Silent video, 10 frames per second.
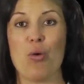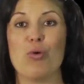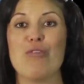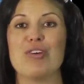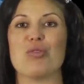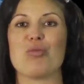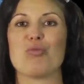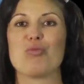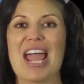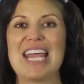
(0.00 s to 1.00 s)
woven
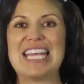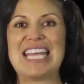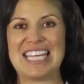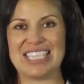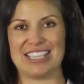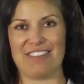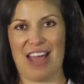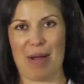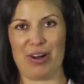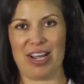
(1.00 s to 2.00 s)
right into the
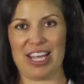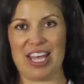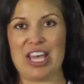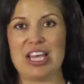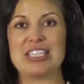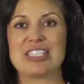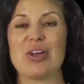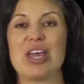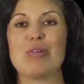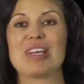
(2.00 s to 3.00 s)
fabric.
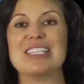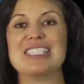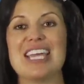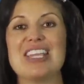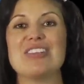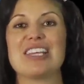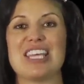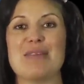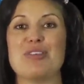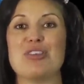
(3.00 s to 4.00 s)
So it will continue to
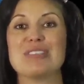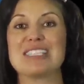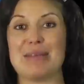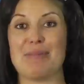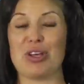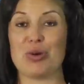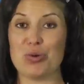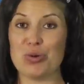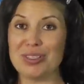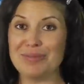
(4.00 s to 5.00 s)
keep you sleeping
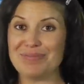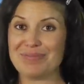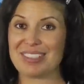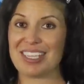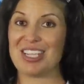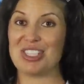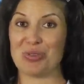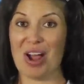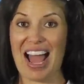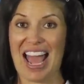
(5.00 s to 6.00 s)
cool,
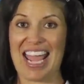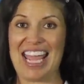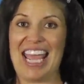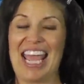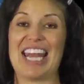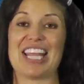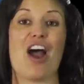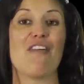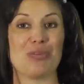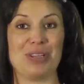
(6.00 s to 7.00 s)
dry, and
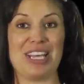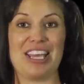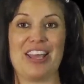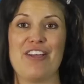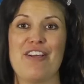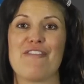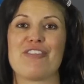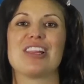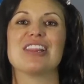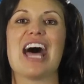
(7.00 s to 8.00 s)
comfortably
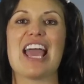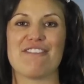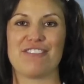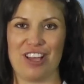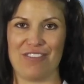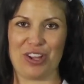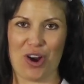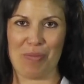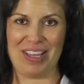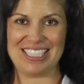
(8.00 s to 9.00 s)
for the life of the
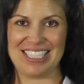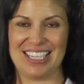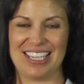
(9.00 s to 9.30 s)
garment.